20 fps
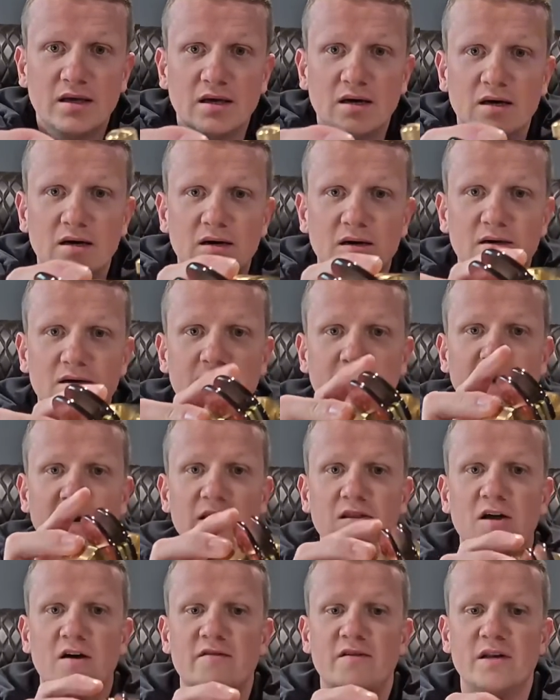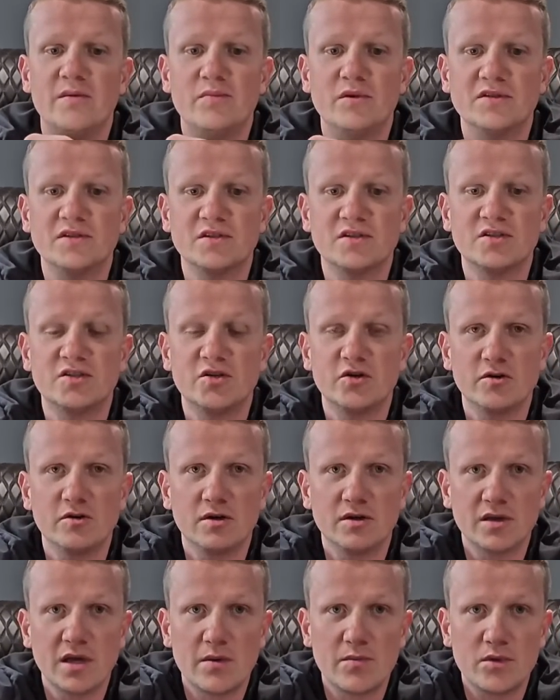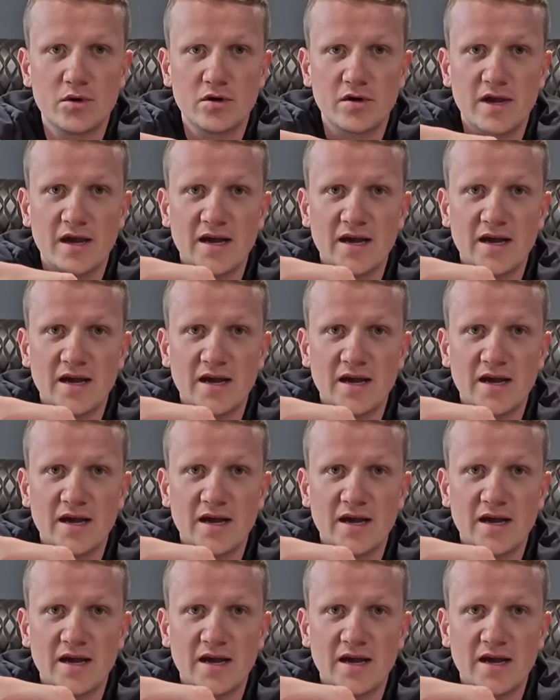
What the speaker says: I love that he puts a serial number.